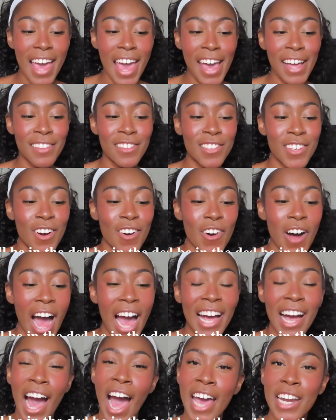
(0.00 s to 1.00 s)
And so
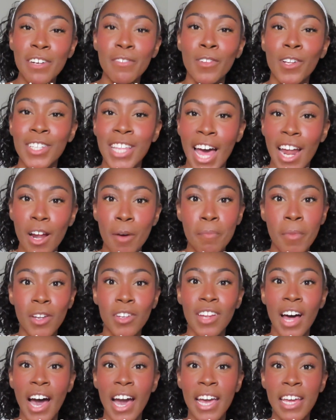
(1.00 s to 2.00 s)
I kind of looked that up
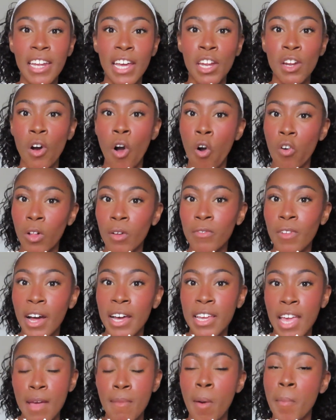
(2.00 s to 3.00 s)
online, and
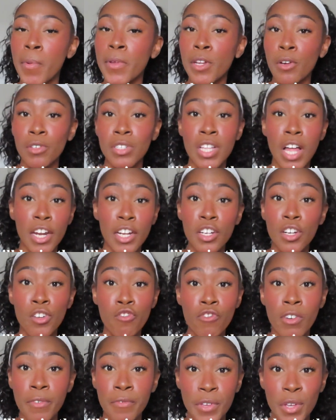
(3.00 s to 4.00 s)
Olafly came up, and there was a lot of
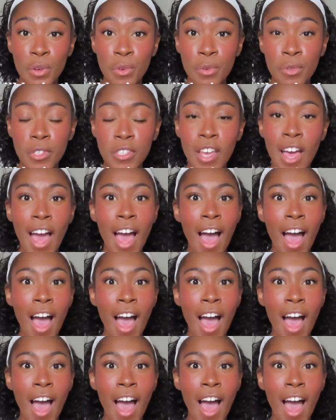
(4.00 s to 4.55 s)
good reviews.